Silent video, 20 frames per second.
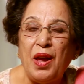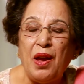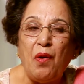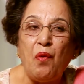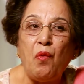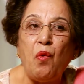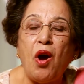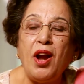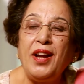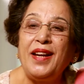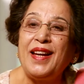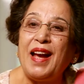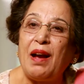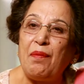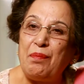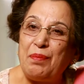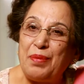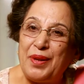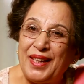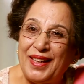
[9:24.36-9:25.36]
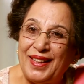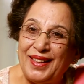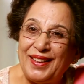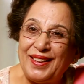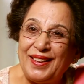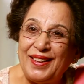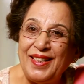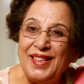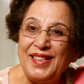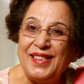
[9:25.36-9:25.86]
want company,
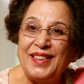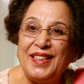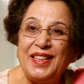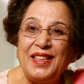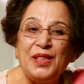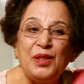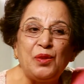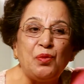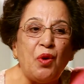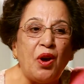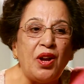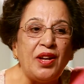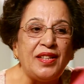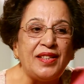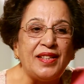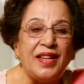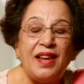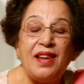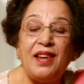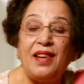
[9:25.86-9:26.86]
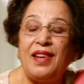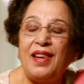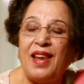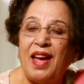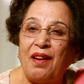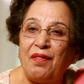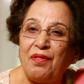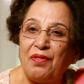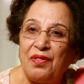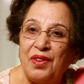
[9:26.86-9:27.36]
these kids want
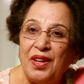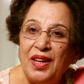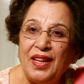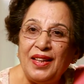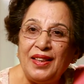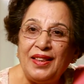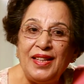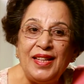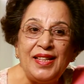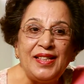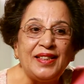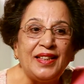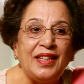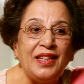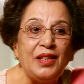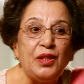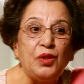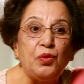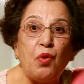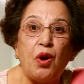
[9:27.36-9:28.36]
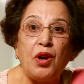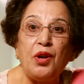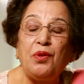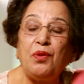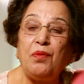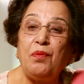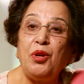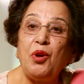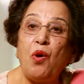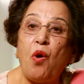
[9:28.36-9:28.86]
love, these kids want to
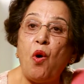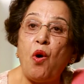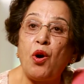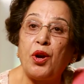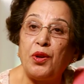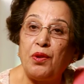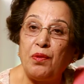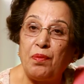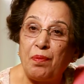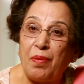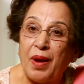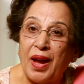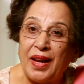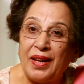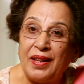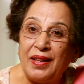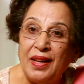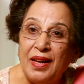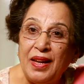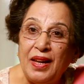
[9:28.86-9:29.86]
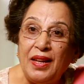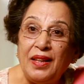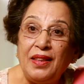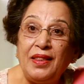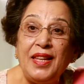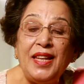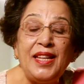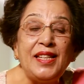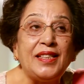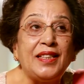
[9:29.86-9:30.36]
be occupied,
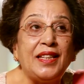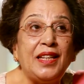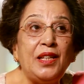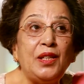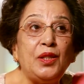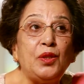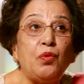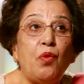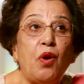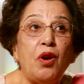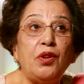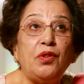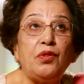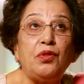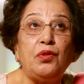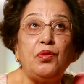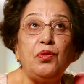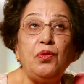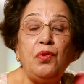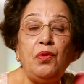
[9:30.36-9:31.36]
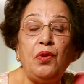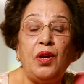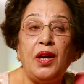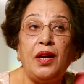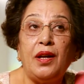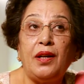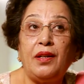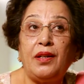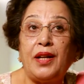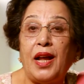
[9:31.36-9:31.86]
these kids want to
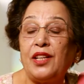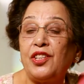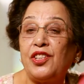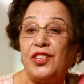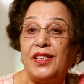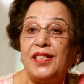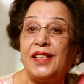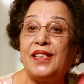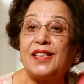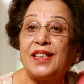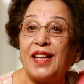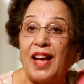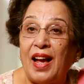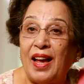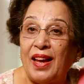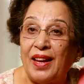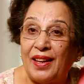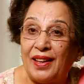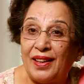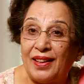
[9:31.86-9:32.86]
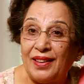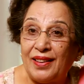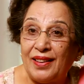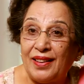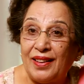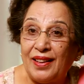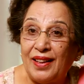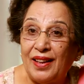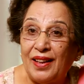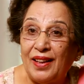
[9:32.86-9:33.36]
touch the sky,
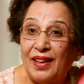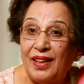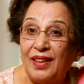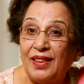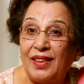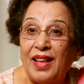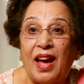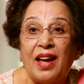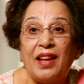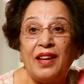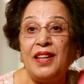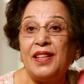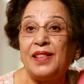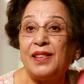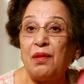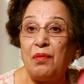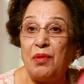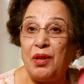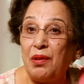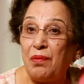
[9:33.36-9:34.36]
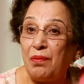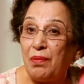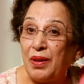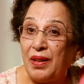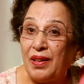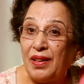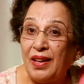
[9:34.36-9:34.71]
tare zameen par.